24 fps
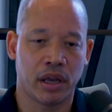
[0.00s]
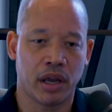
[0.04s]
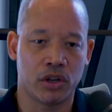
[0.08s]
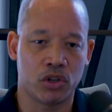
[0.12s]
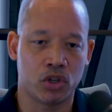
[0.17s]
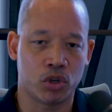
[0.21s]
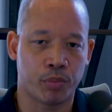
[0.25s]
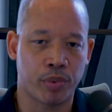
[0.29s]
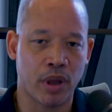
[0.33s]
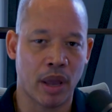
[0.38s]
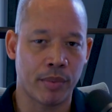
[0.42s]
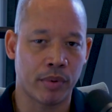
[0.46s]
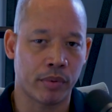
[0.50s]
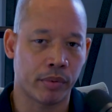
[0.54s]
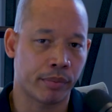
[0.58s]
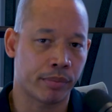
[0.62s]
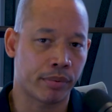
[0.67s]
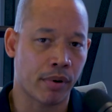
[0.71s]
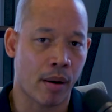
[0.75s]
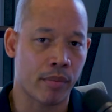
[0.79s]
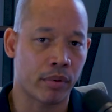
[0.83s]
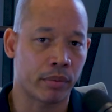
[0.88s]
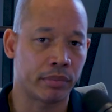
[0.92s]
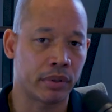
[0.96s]
and your payment would
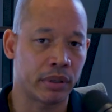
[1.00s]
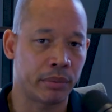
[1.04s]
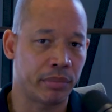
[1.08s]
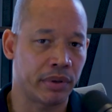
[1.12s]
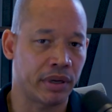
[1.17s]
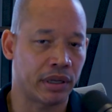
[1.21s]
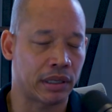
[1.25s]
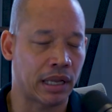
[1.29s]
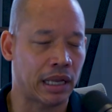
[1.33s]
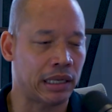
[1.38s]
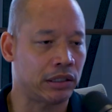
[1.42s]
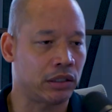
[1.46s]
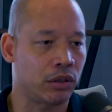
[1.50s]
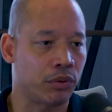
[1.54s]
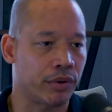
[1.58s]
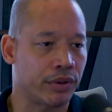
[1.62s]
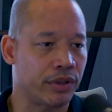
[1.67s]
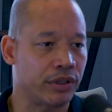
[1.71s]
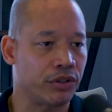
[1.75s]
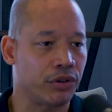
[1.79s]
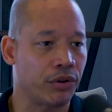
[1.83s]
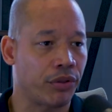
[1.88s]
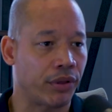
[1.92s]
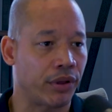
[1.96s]
probably be a lot
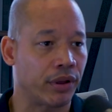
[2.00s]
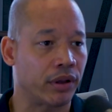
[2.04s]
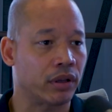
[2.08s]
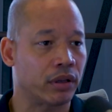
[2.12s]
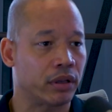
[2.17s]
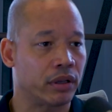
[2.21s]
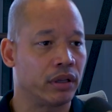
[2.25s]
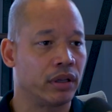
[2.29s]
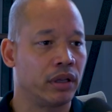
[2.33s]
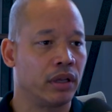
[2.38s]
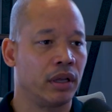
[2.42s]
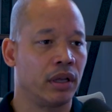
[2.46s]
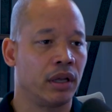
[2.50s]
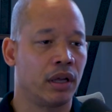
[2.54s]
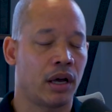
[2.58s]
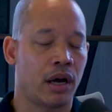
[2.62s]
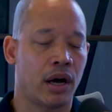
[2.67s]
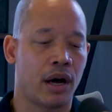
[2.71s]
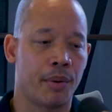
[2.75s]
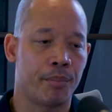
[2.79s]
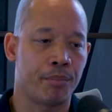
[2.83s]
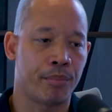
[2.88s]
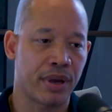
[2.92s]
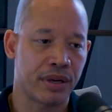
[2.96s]
lower than you think,
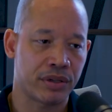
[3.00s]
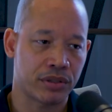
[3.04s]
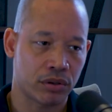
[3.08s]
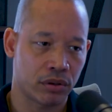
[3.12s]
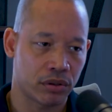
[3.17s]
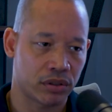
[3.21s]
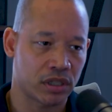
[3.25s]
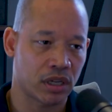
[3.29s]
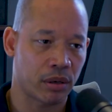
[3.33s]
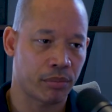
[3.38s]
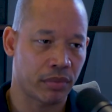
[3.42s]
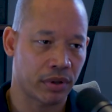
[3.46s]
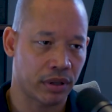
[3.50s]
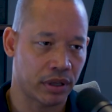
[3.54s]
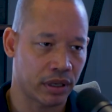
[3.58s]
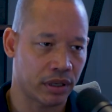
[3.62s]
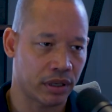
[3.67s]
based on some of